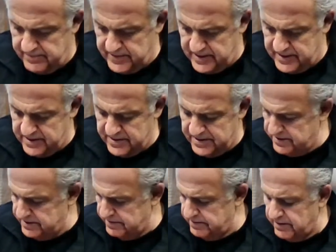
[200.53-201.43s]

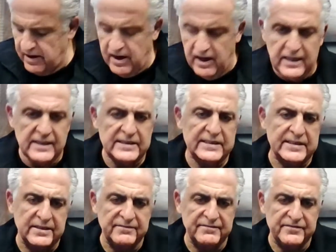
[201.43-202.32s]
In
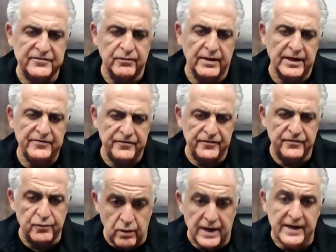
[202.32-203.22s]
August of
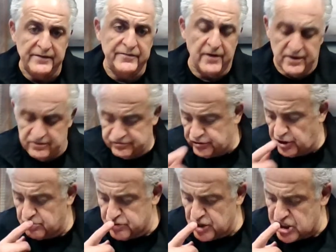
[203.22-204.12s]
2020, Donald
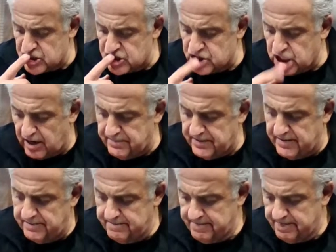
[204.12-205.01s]
Trump tried to stop
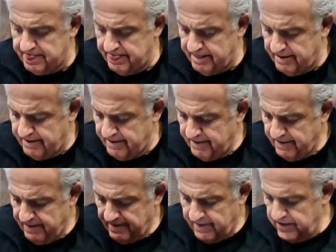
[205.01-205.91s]
it.
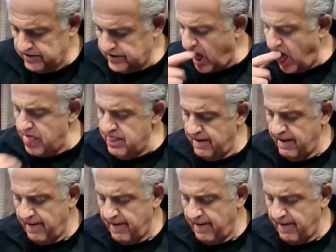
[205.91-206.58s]
Okay.